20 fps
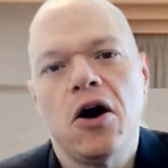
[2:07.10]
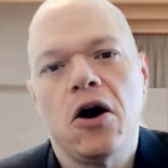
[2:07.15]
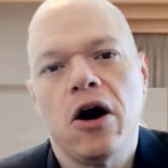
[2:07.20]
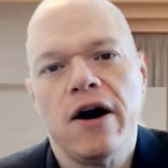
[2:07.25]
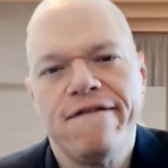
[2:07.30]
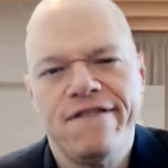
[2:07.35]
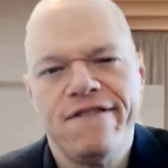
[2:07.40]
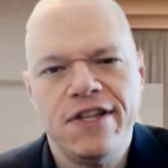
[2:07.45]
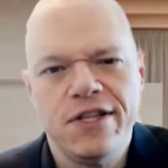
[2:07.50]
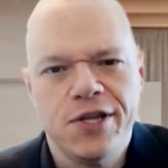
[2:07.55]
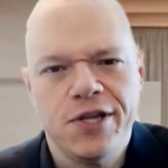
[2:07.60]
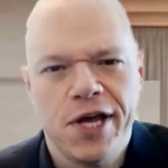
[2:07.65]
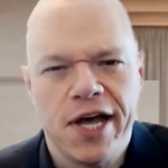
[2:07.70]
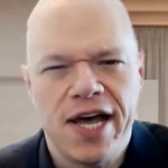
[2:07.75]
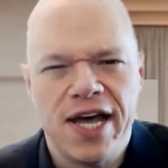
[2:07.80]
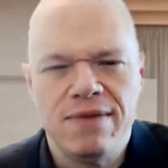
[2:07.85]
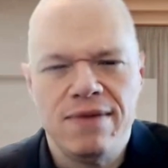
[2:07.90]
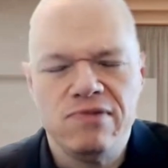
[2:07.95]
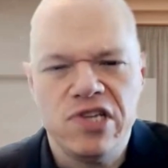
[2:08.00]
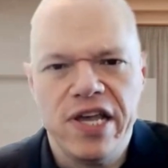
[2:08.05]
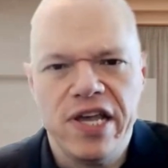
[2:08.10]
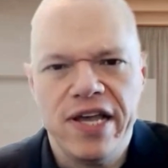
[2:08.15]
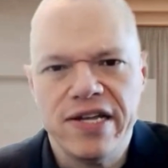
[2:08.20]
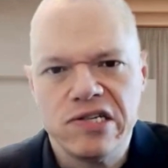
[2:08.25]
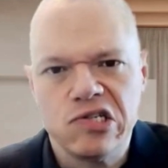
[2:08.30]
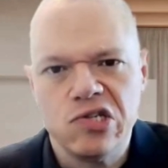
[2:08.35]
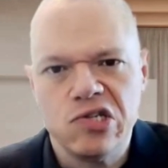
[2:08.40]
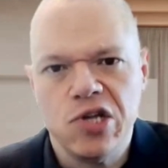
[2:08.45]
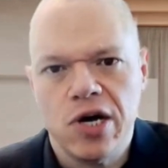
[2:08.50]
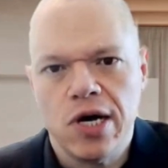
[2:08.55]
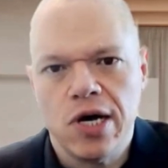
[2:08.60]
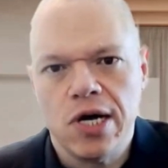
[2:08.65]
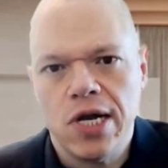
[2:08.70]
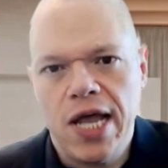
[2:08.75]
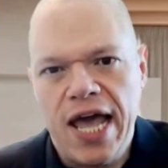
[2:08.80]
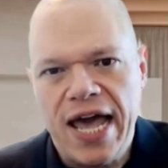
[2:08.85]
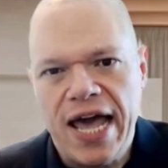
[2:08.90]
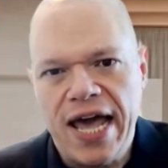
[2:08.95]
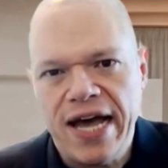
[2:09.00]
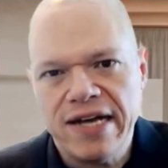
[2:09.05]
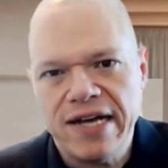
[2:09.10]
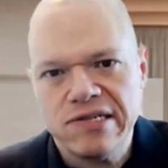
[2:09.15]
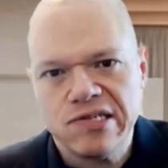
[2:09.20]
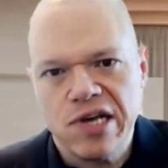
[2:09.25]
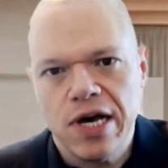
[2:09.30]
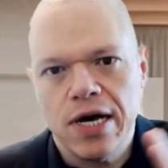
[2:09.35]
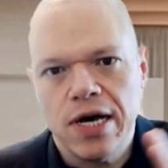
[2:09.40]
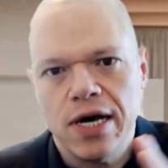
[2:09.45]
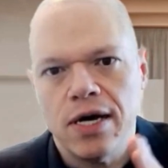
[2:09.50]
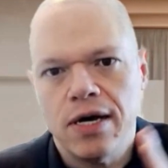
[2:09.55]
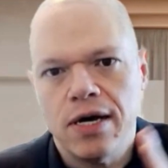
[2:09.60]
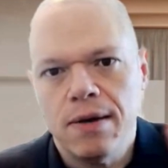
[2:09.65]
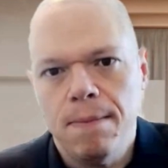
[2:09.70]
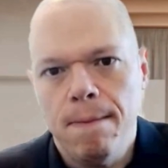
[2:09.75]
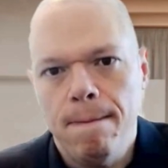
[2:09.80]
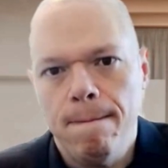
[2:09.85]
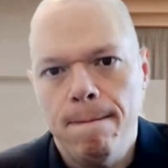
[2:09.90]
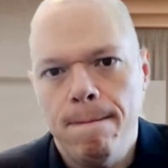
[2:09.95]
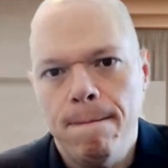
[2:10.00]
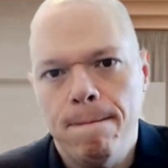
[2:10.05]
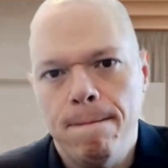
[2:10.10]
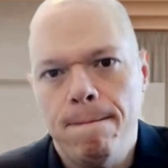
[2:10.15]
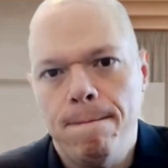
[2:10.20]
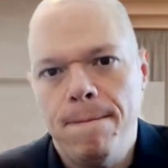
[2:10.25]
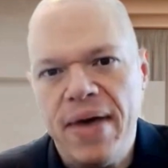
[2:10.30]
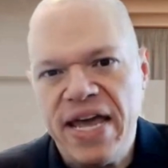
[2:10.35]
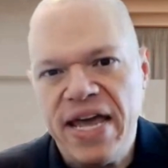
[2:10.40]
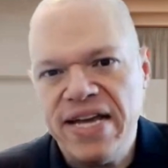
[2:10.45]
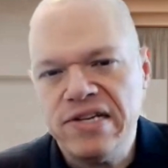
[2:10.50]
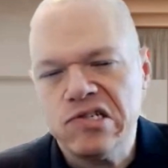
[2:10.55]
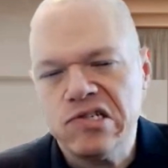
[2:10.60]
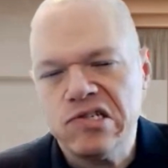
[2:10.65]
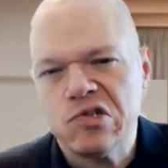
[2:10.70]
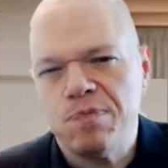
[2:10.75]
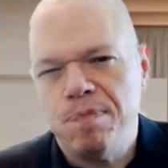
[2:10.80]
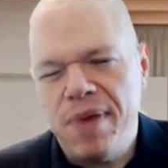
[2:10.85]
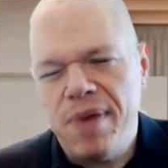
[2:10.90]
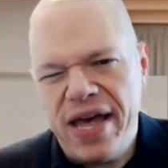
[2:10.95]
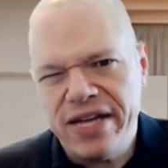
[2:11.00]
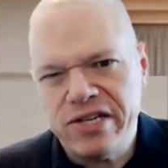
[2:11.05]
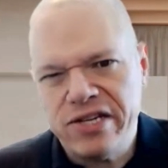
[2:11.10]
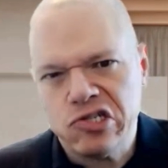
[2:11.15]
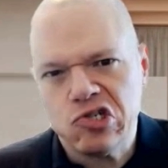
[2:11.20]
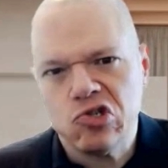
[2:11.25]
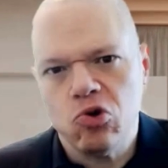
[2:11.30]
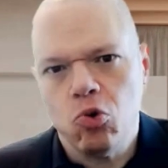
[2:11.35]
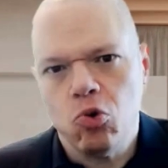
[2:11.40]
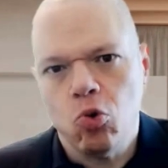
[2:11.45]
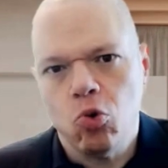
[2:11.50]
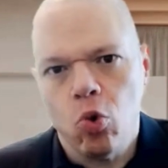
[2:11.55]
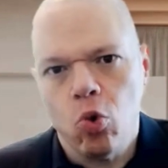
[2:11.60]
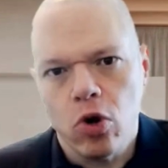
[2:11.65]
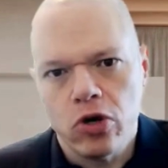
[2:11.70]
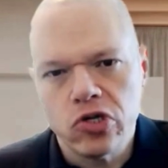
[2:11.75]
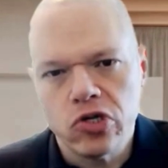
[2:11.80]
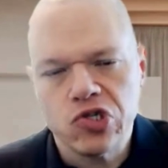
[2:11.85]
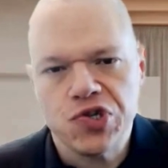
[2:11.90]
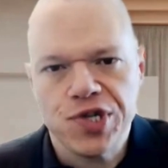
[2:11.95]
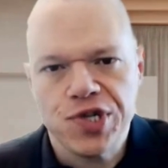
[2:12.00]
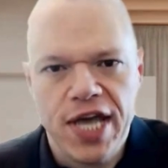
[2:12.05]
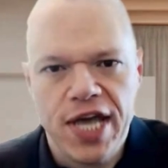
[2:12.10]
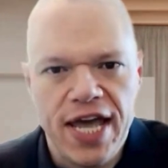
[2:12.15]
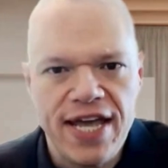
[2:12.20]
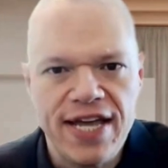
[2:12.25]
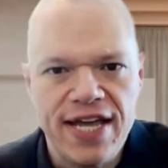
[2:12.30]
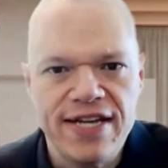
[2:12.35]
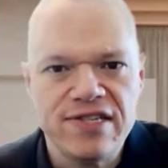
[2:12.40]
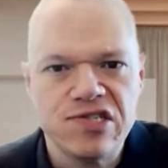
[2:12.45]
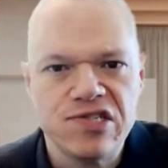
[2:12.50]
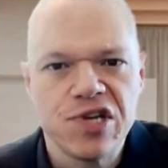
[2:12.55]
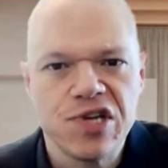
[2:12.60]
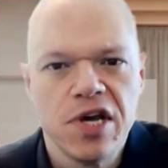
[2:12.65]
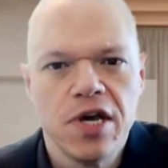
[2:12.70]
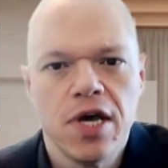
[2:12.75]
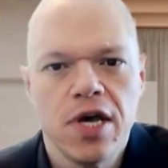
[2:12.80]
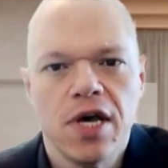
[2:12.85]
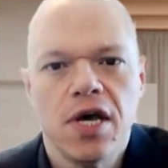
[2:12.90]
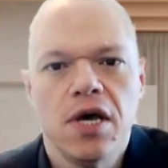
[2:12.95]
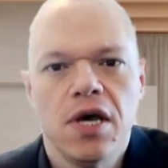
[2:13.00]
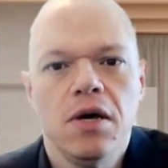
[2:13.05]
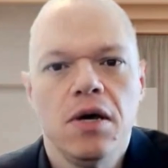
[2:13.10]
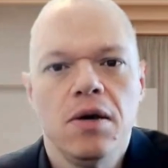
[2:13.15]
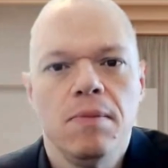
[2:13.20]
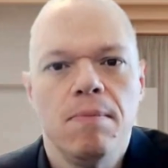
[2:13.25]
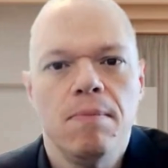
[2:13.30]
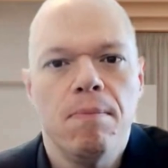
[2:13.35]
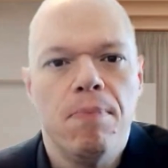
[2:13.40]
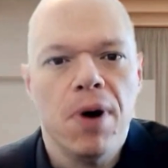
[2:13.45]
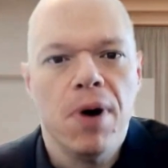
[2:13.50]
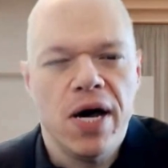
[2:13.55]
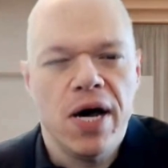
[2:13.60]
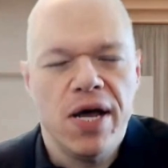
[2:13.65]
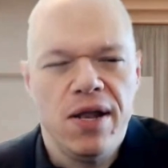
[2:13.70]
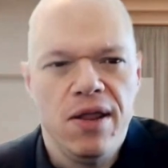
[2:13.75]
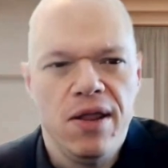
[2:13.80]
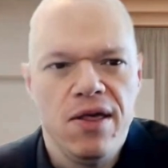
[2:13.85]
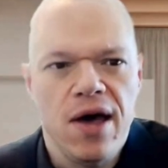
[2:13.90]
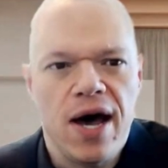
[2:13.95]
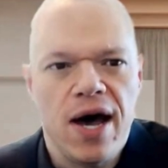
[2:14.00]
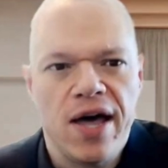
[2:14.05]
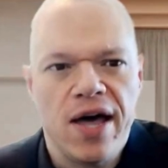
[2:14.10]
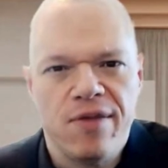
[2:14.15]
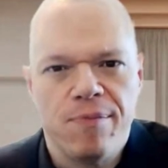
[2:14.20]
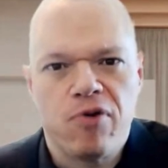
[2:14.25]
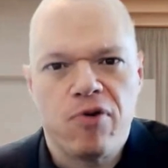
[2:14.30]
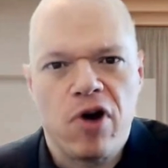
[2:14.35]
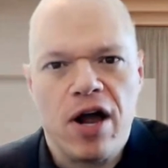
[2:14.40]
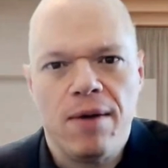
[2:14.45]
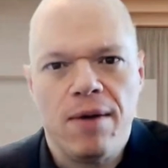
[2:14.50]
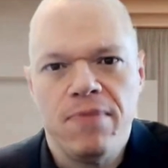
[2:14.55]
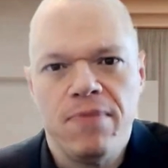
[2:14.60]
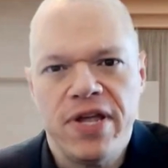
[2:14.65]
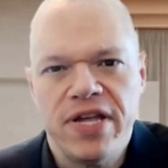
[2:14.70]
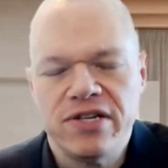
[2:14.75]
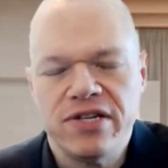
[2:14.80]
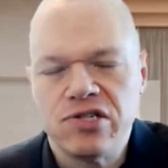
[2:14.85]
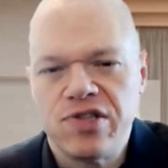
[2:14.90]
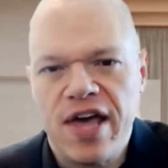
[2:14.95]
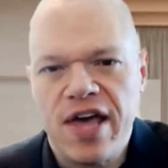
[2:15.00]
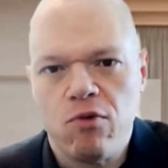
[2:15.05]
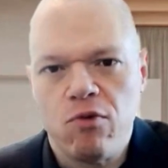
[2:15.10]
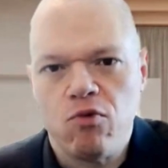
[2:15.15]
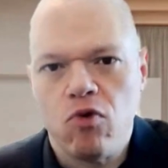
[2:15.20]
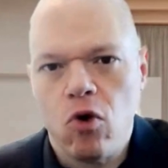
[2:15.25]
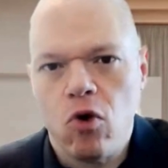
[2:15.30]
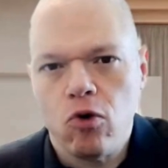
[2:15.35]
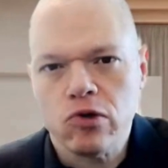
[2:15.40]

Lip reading: oftentimes it's done as a base, best, worst case. But the problem is that